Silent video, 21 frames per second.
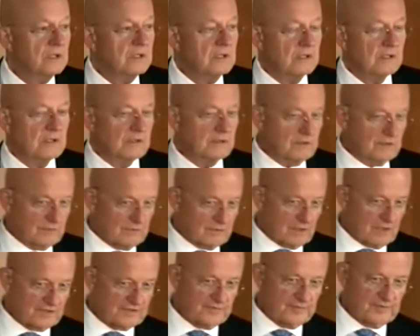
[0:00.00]
although
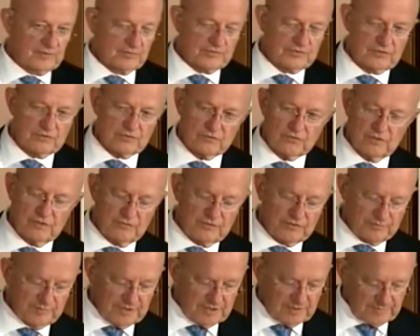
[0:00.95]
lots of people don't agree
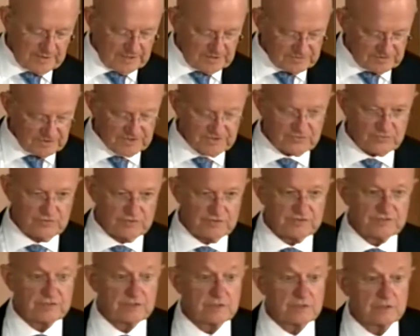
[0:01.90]
with me about this,
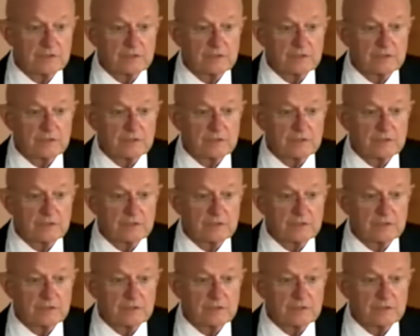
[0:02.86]
was